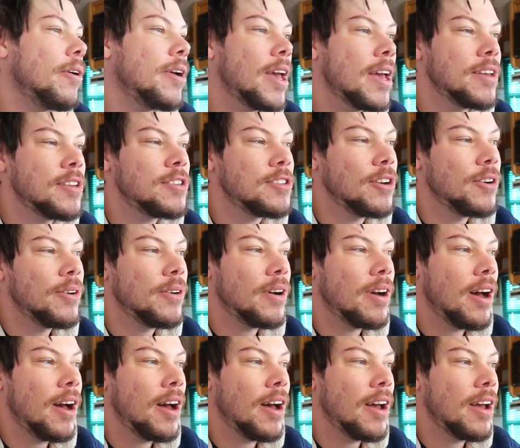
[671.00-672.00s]
Okay, so
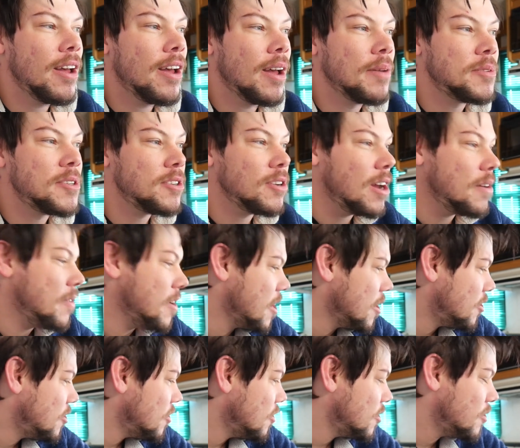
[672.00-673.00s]
I'm still having
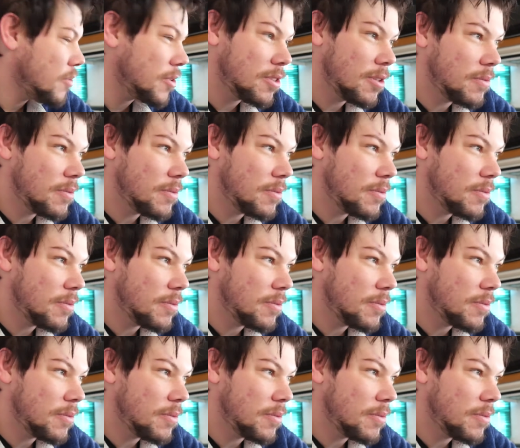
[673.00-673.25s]
issues with